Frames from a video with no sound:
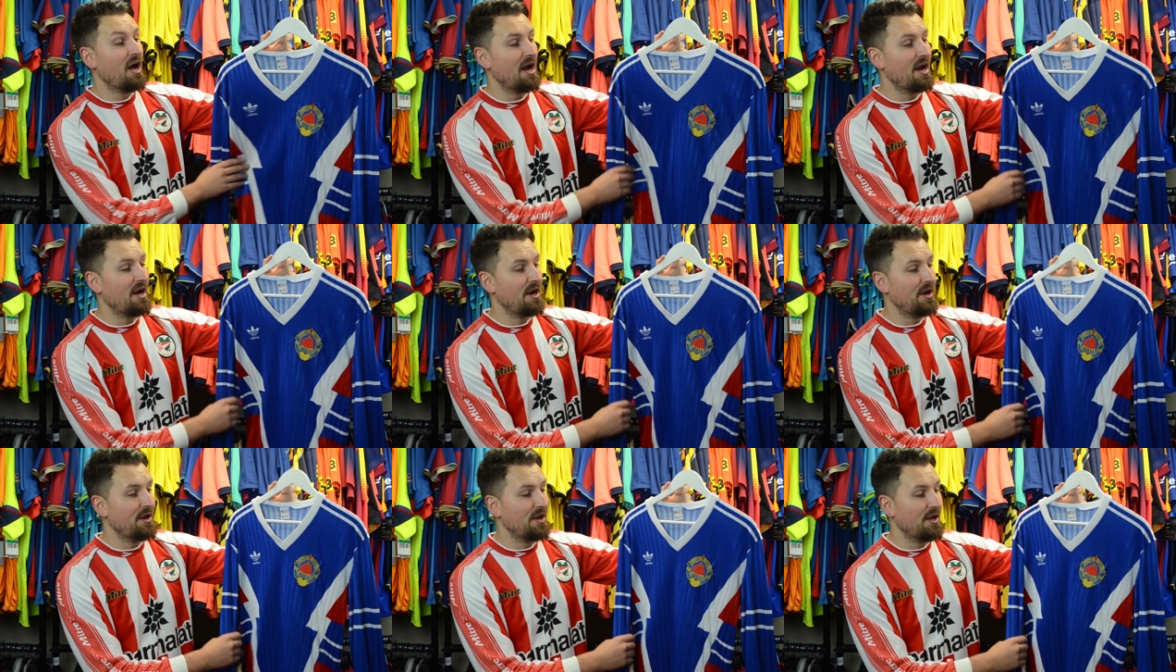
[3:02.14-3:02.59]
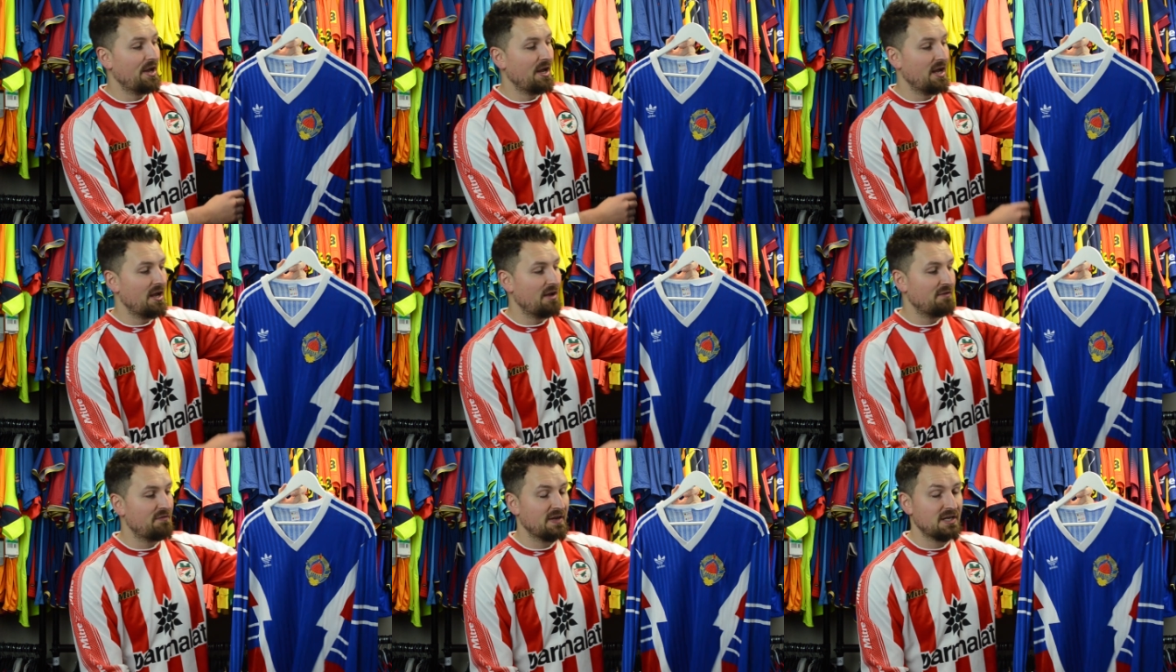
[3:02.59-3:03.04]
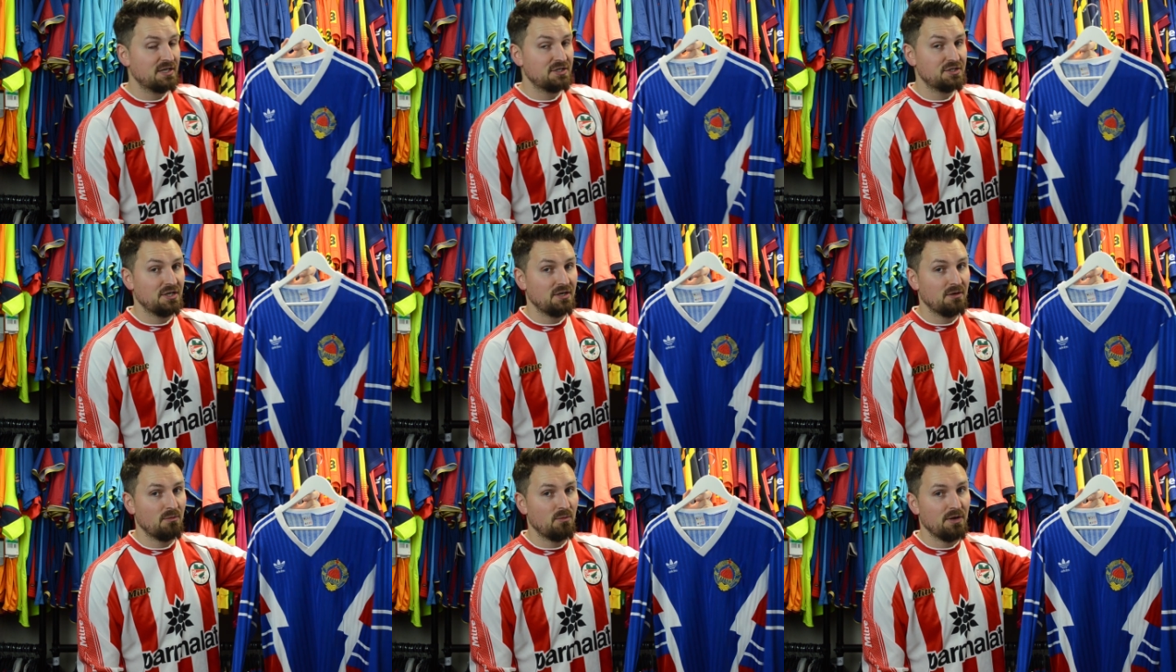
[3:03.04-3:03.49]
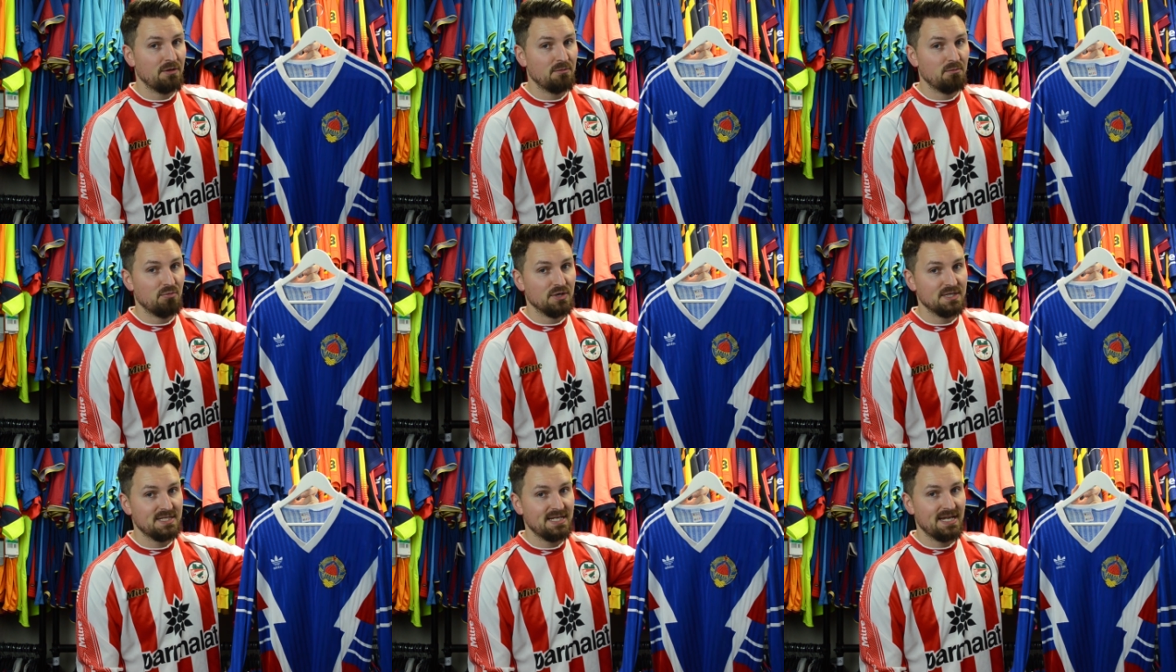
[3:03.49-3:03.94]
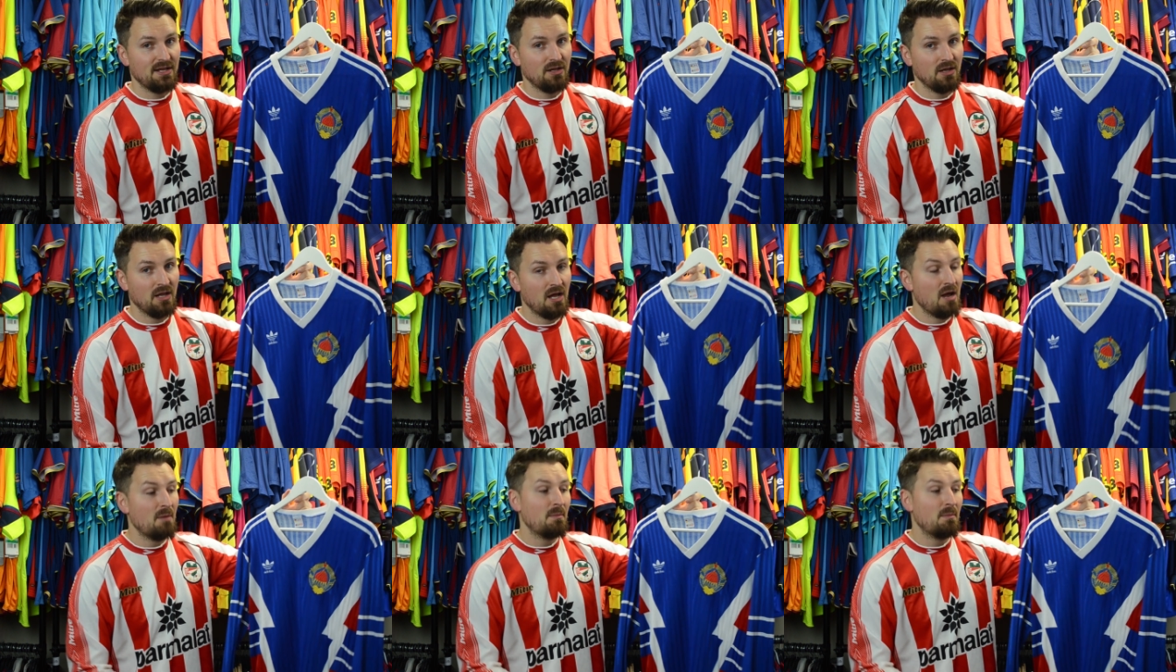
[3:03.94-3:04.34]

and uh, a fixture with Brazil.